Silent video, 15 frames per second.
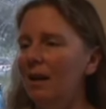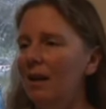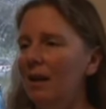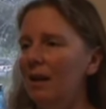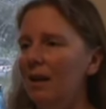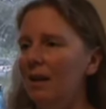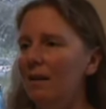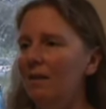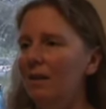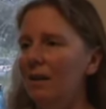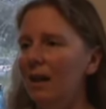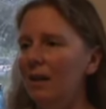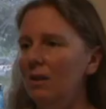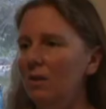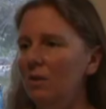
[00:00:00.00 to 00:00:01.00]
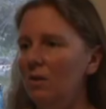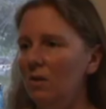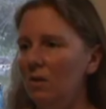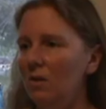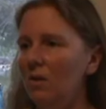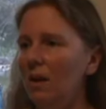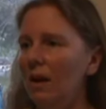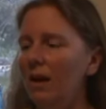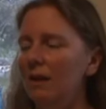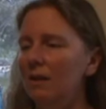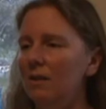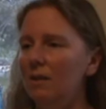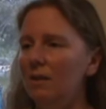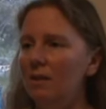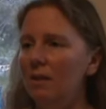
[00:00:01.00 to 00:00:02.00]
And then I turn that
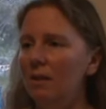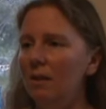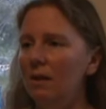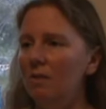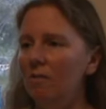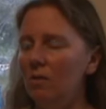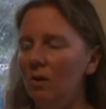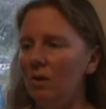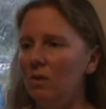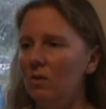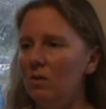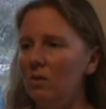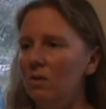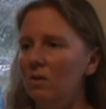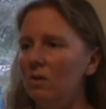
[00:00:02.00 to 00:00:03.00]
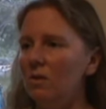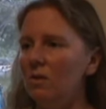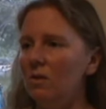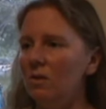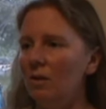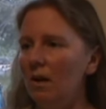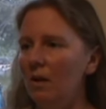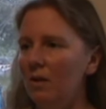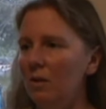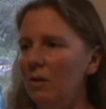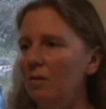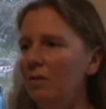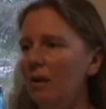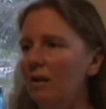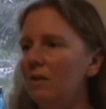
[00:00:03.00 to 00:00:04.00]
into the knitting verse, which is under the
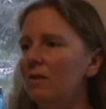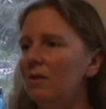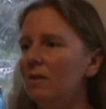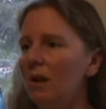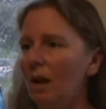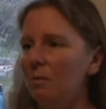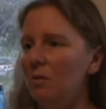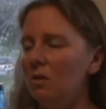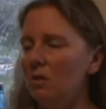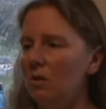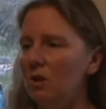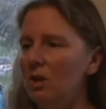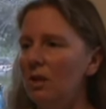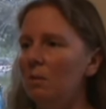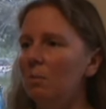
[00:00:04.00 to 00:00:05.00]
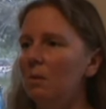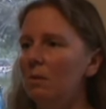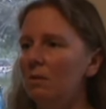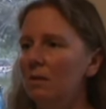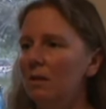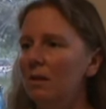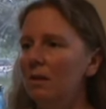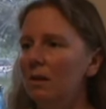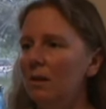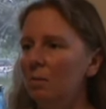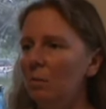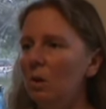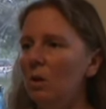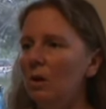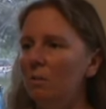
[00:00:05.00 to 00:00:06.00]
fence, capture the sheep,
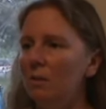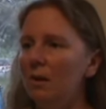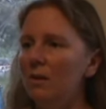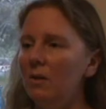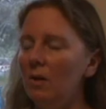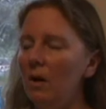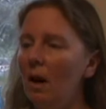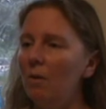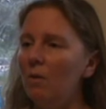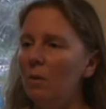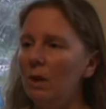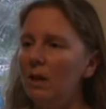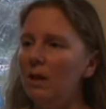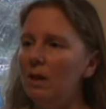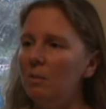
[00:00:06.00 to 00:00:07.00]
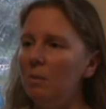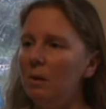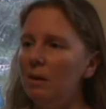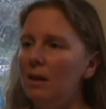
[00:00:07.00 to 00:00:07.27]
pull him under, and off you leap.